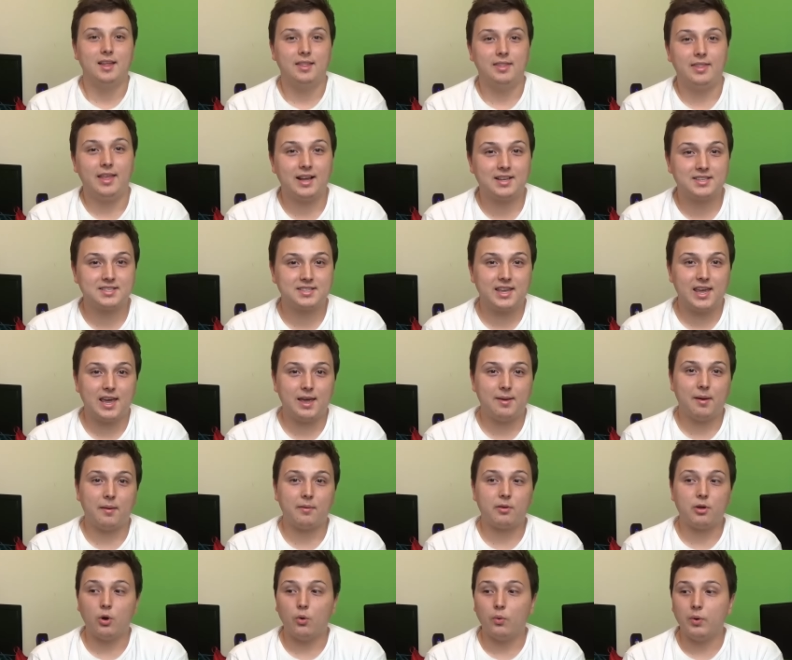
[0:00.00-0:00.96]
next game
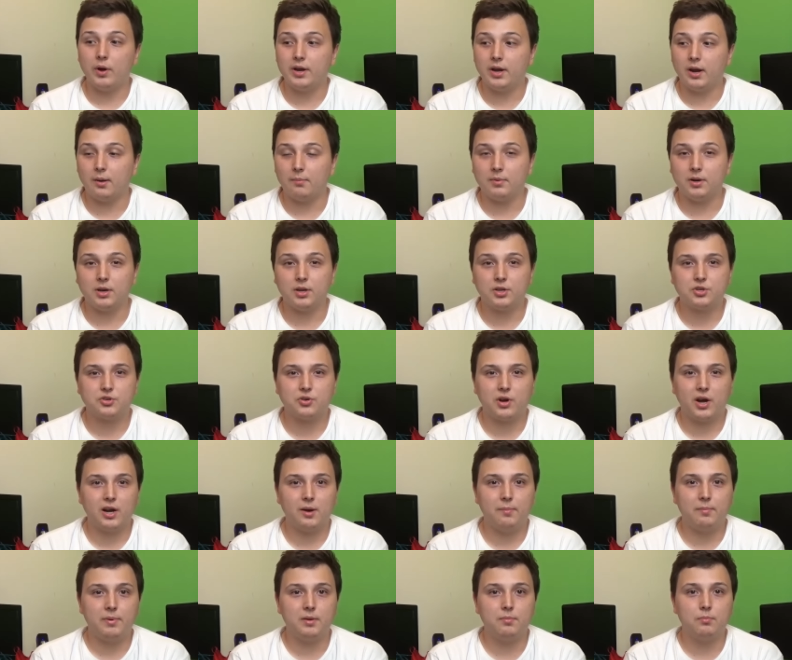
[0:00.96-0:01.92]
I go in, I'm gonna
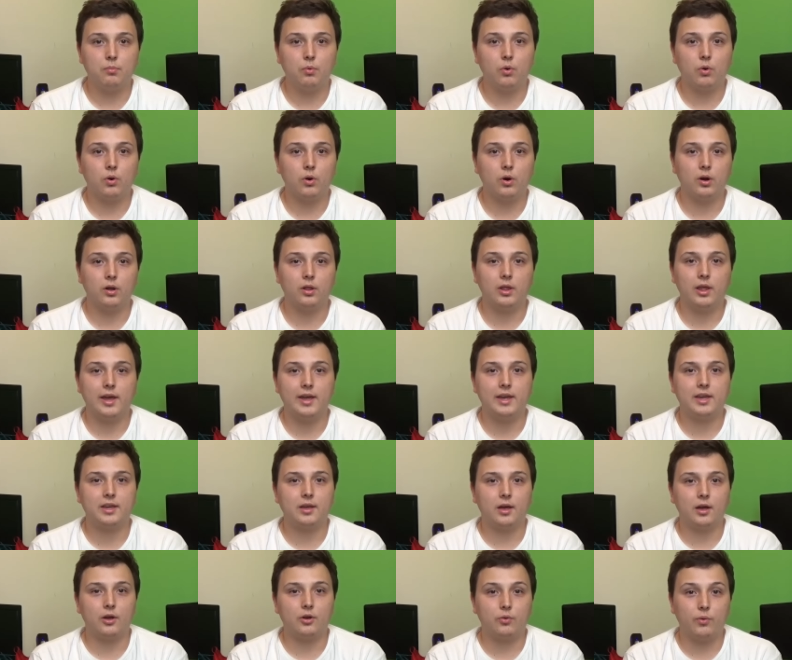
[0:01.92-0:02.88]
try to be more
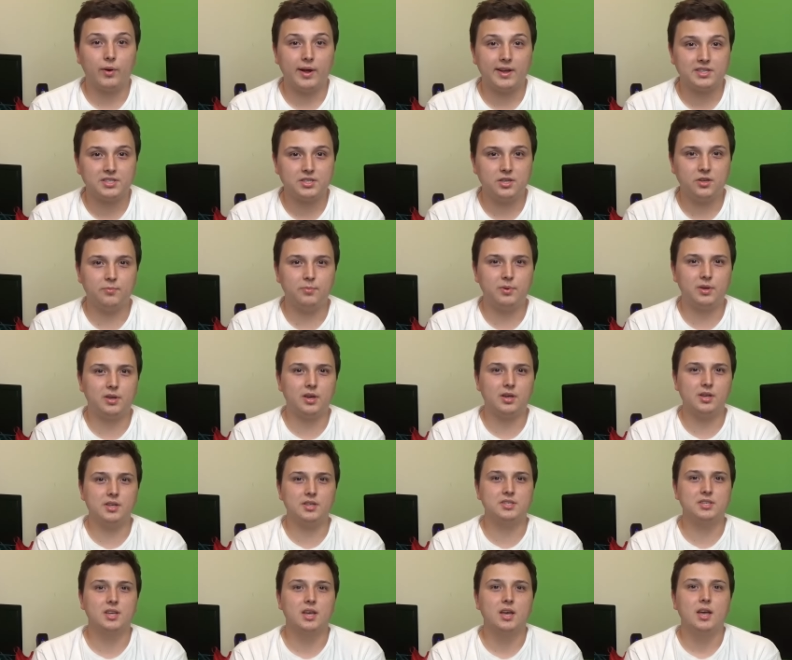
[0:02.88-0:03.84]
like aggressive
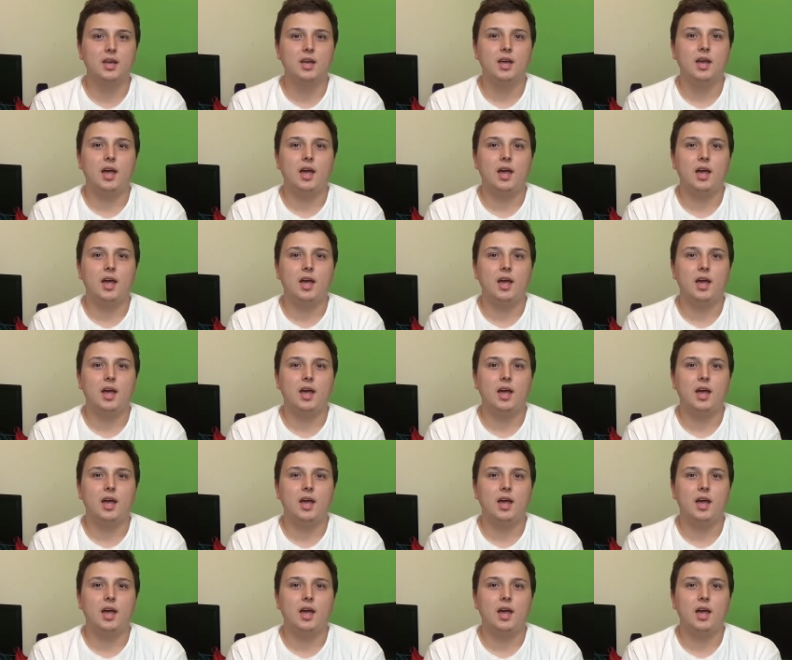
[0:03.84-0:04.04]
because